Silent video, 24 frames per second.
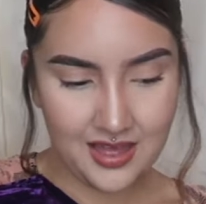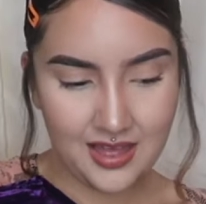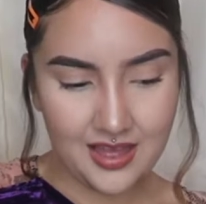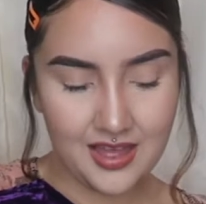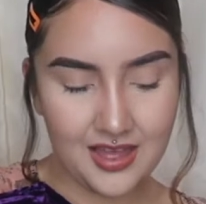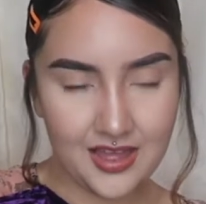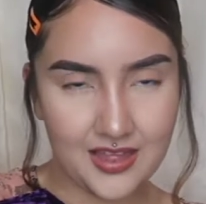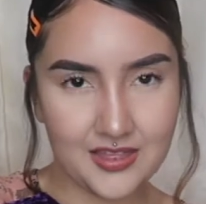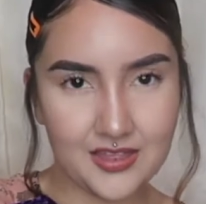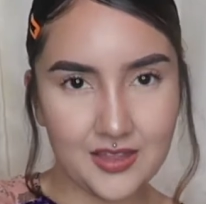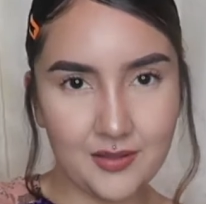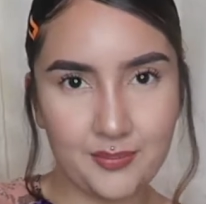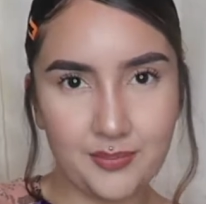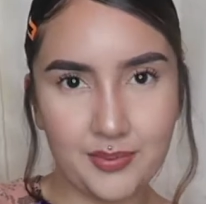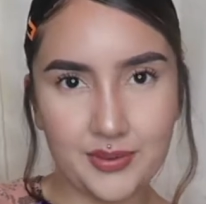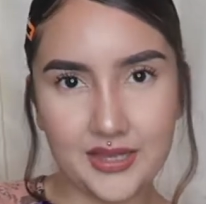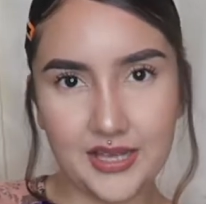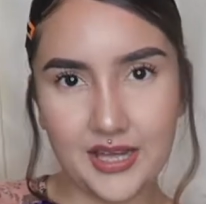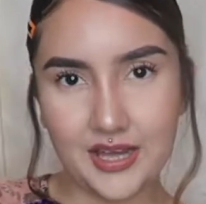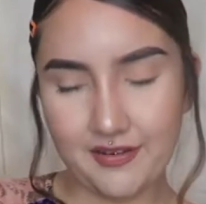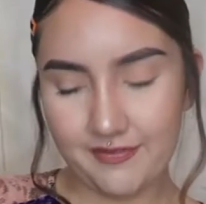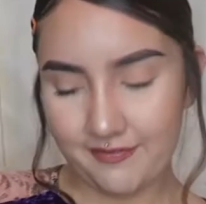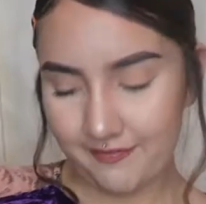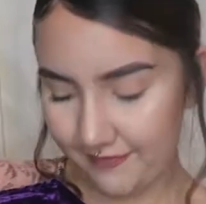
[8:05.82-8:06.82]
the
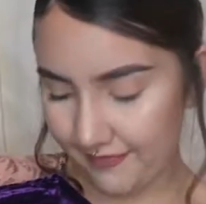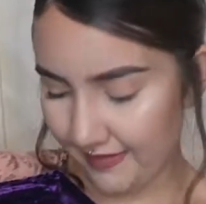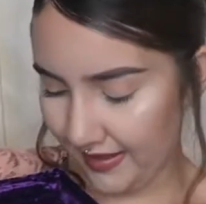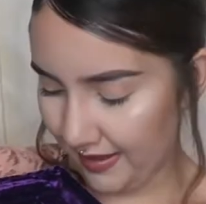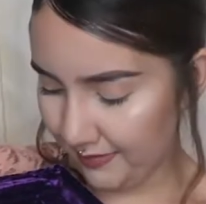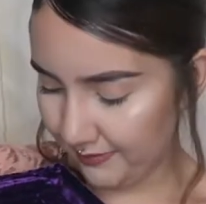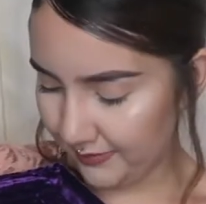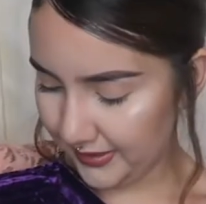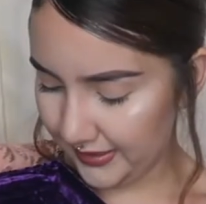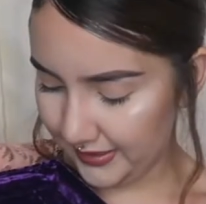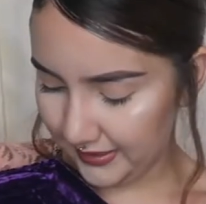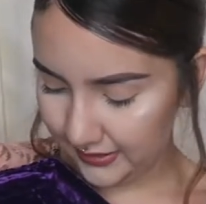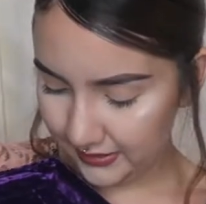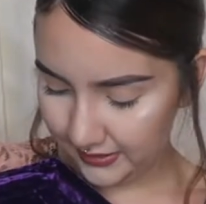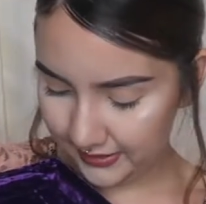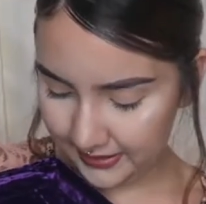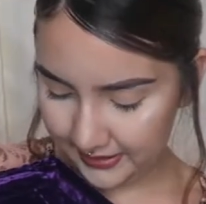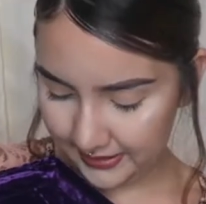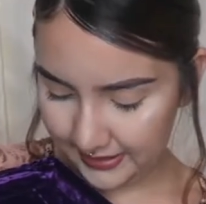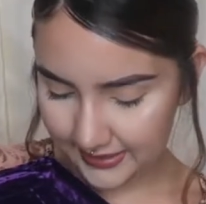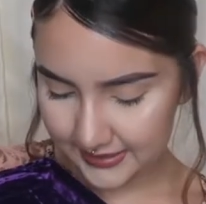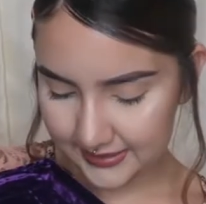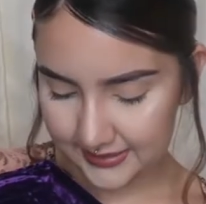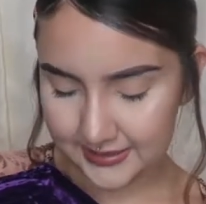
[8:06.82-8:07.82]
Blood Family. Look at,
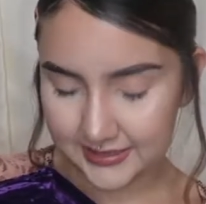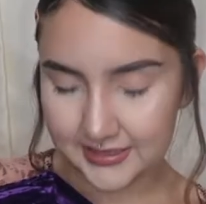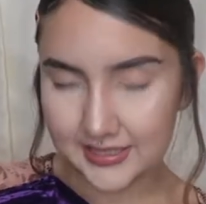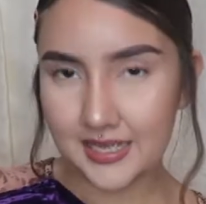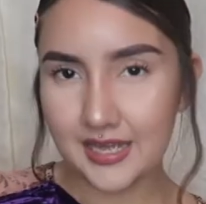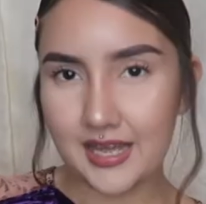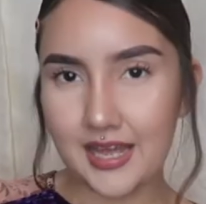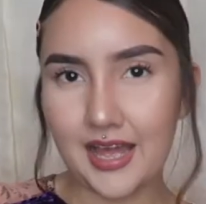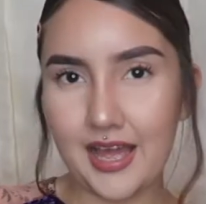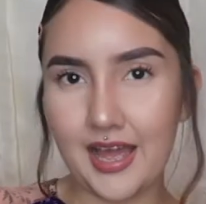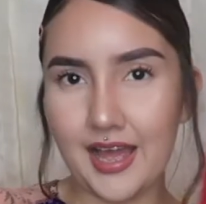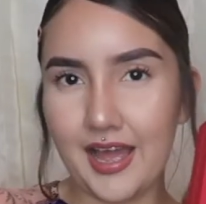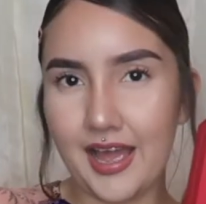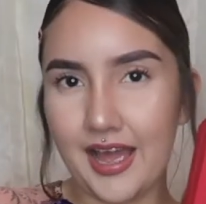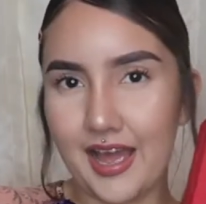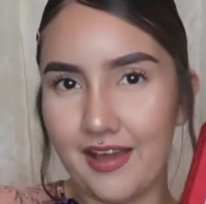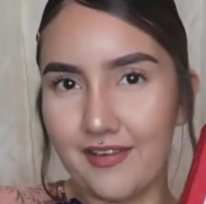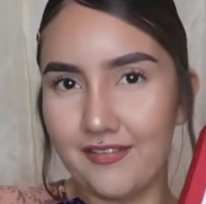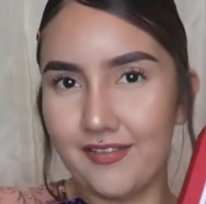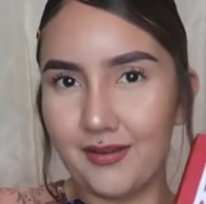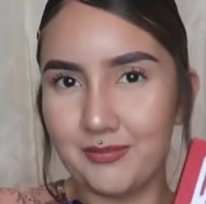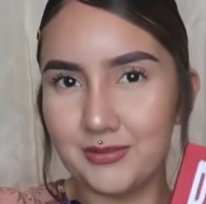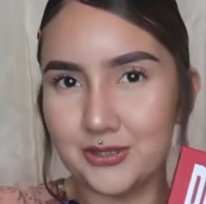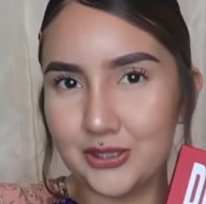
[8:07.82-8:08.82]
guys.
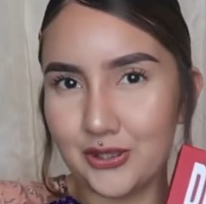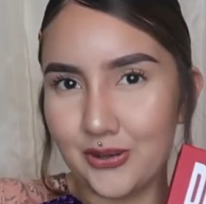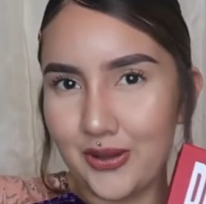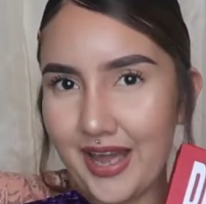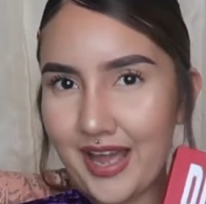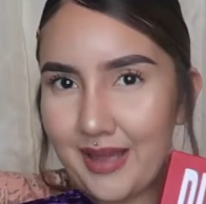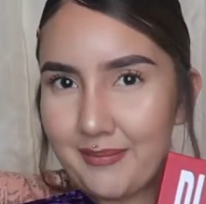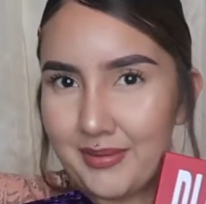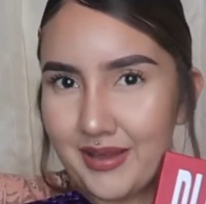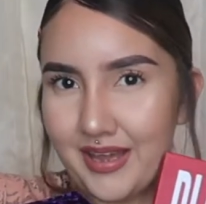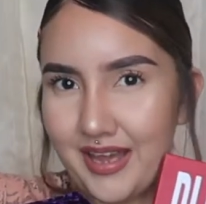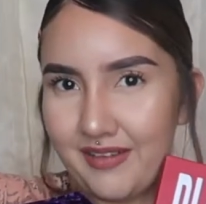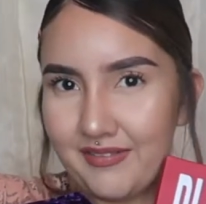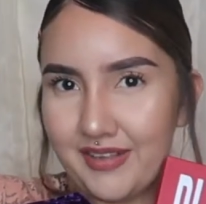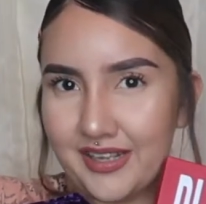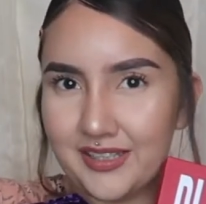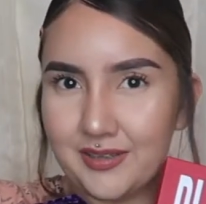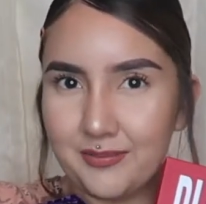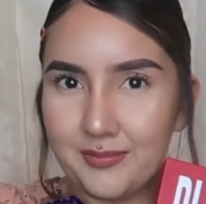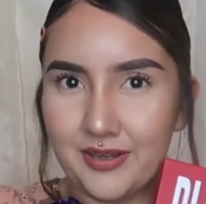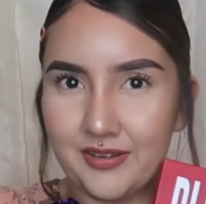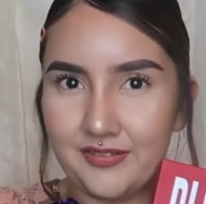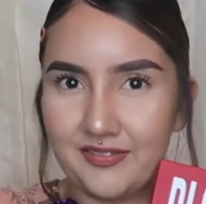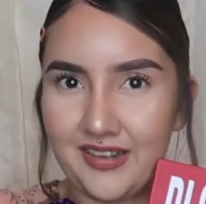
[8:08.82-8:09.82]
I'm so hyped. I have like the
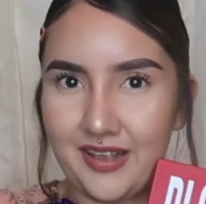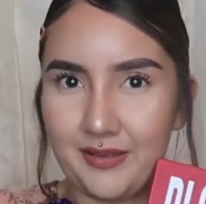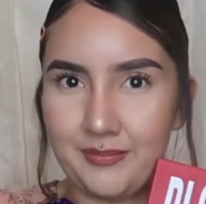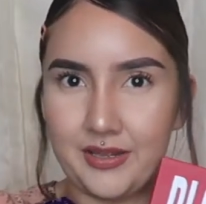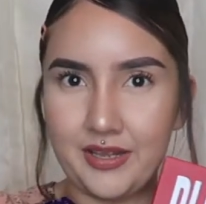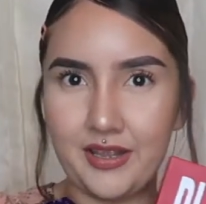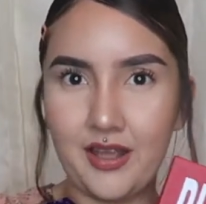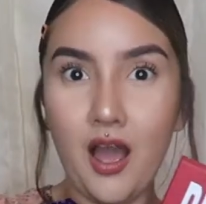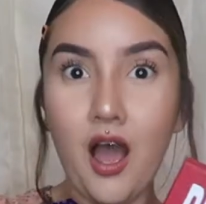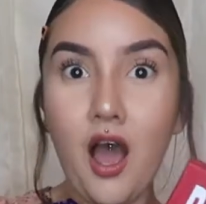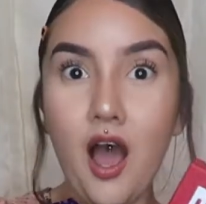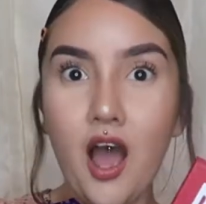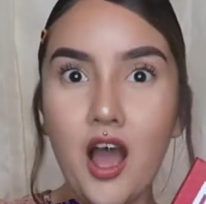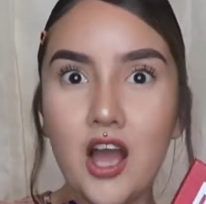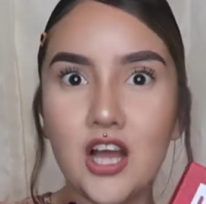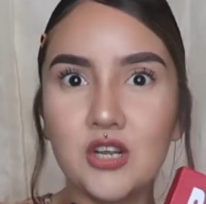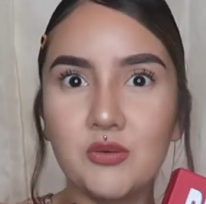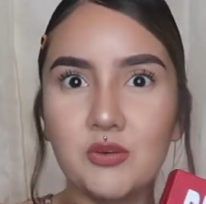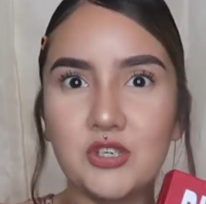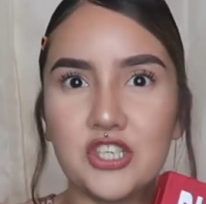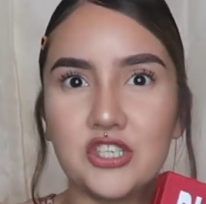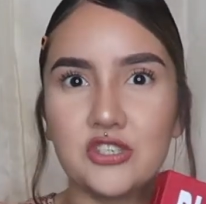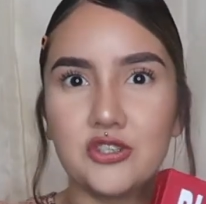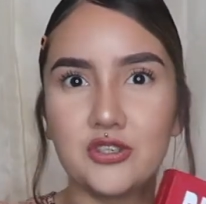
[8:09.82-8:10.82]
Blood Family. We
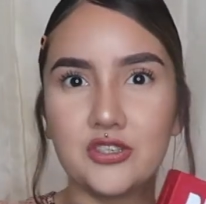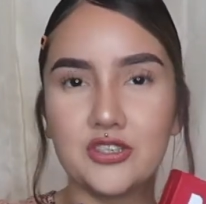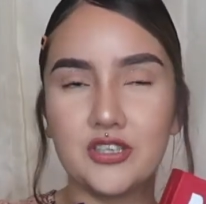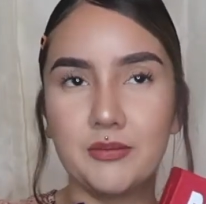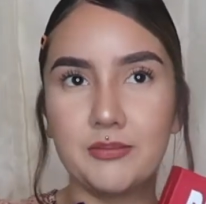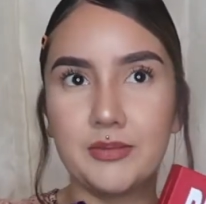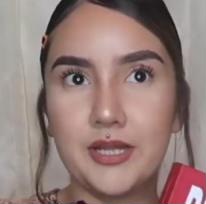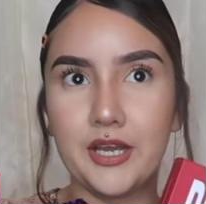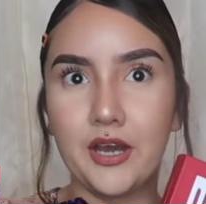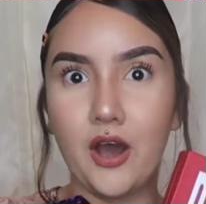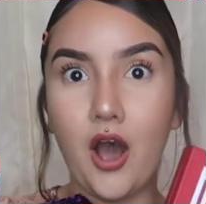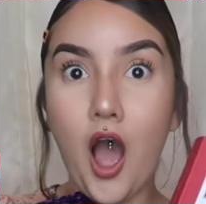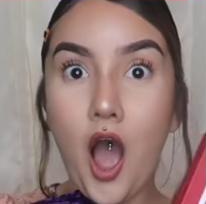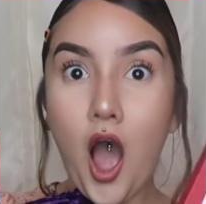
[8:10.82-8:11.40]
should do a thumbnail.